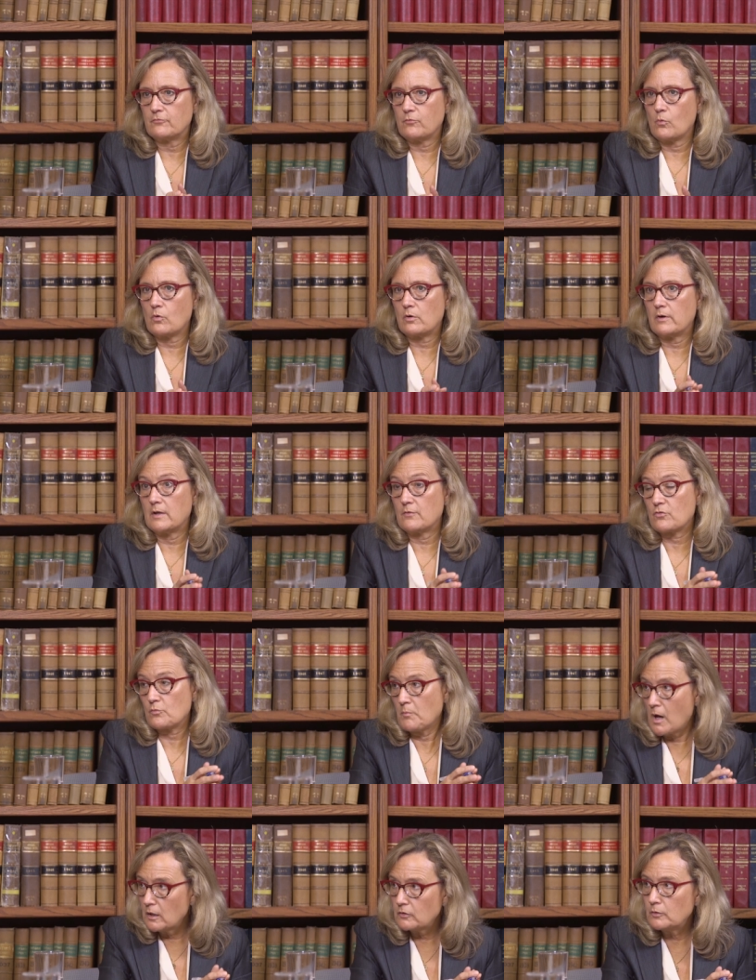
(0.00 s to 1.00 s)
for a
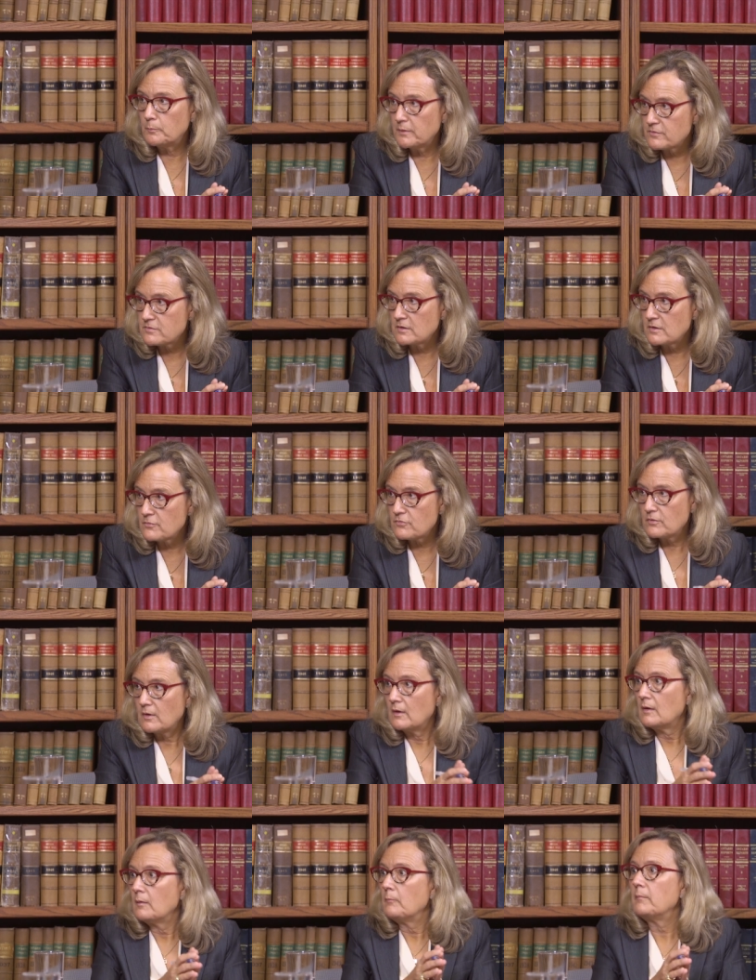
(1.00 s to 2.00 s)
smaller business
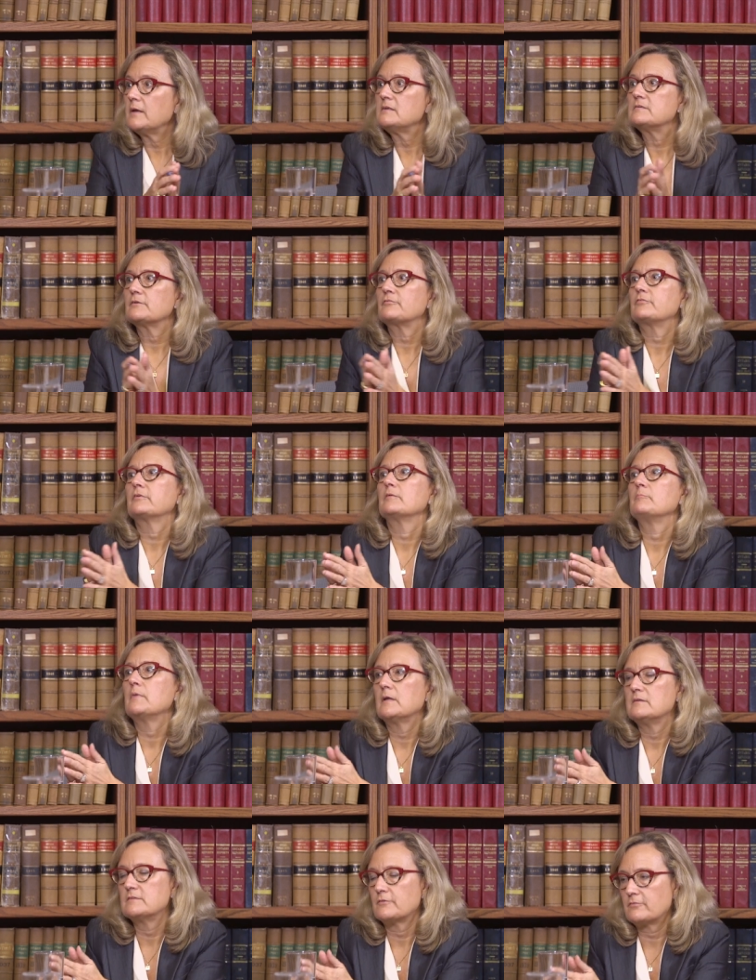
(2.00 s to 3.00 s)
right. may differ
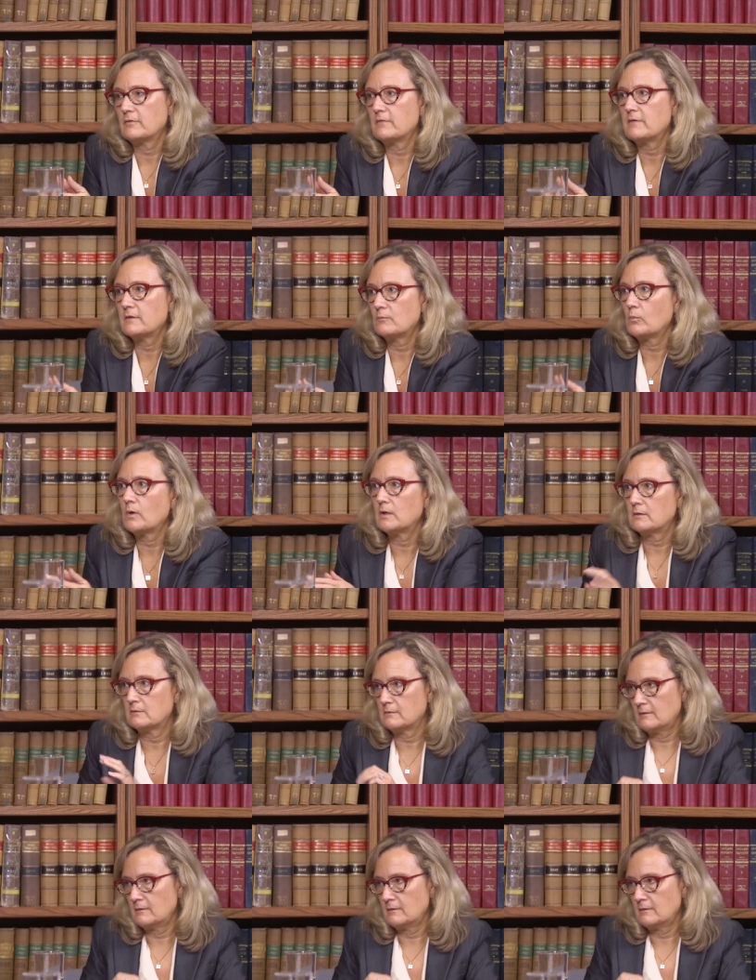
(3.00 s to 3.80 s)
may differ than what